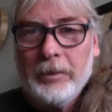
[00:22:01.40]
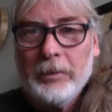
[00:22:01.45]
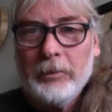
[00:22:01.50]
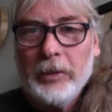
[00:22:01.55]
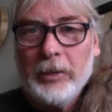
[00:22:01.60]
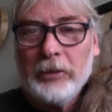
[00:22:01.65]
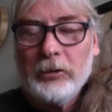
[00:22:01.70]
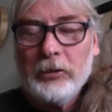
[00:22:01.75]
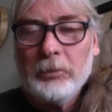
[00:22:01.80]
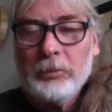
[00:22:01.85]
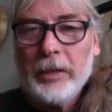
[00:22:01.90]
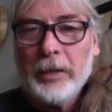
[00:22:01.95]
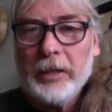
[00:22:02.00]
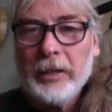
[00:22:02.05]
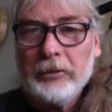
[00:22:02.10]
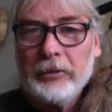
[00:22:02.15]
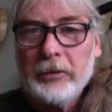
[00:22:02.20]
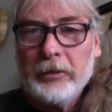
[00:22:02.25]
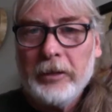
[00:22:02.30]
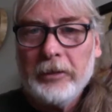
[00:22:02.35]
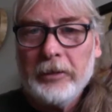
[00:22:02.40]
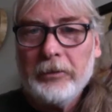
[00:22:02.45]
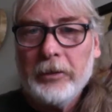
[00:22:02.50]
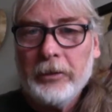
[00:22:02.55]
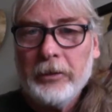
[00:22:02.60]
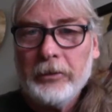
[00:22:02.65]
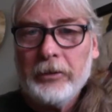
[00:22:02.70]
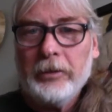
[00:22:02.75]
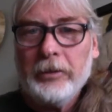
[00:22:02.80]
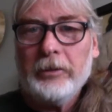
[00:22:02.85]
reciprocity
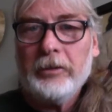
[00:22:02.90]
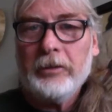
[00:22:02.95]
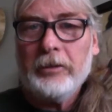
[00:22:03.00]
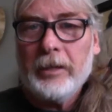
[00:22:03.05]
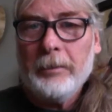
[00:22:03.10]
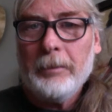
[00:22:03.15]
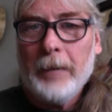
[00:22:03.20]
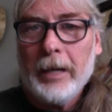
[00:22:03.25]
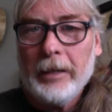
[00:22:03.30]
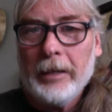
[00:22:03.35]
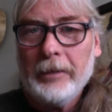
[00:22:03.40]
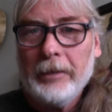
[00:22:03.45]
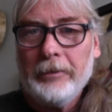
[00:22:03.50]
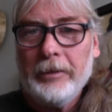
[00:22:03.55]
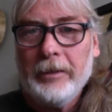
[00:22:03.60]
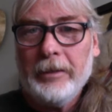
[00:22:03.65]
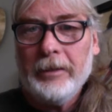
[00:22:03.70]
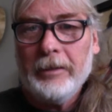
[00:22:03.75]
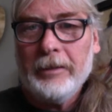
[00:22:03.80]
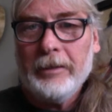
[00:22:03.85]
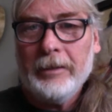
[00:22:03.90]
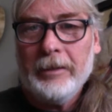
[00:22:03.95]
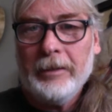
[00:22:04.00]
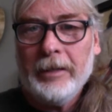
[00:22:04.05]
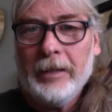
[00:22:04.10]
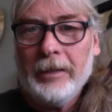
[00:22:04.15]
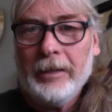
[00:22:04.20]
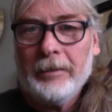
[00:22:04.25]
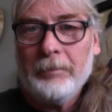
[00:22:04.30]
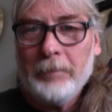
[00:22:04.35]
turns into commodity, and
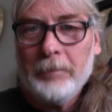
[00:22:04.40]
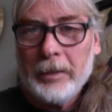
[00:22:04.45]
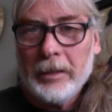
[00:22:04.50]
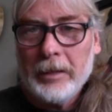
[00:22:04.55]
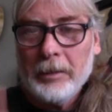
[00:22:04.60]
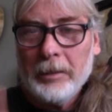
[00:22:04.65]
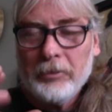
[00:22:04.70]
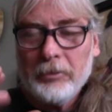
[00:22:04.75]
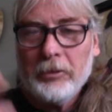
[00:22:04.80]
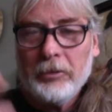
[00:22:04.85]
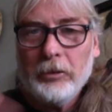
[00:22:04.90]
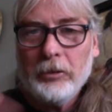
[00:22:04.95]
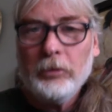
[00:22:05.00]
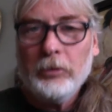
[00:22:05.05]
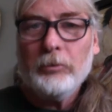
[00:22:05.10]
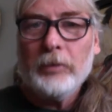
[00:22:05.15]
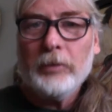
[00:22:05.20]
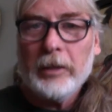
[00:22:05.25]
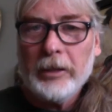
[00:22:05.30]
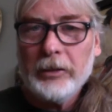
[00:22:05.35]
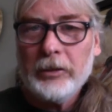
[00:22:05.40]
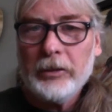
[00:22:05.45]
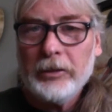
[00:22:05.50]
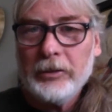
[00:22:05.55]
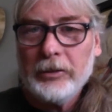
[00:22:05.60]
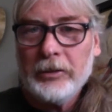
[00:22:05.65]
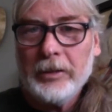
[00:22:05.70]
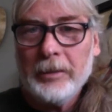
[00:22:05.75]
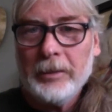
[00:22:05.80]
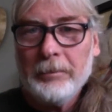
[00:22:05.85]
that becomes the new
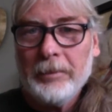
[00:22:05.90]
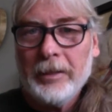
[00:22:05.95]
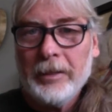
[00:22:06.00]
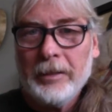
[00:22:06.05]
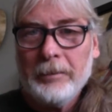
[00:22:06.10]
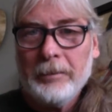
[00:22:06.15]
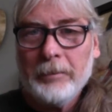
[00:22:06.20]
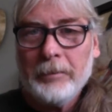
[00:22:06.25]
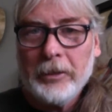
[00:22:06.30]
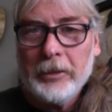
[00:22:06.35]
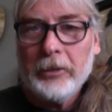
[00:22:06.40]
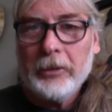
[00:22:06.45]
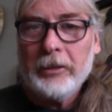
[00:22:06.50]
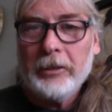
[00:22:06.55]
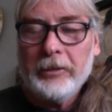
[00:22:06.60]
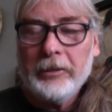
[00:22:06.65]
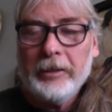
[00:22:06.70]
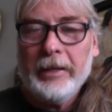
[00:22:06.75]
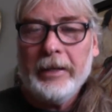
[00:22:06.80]
relationship that modernity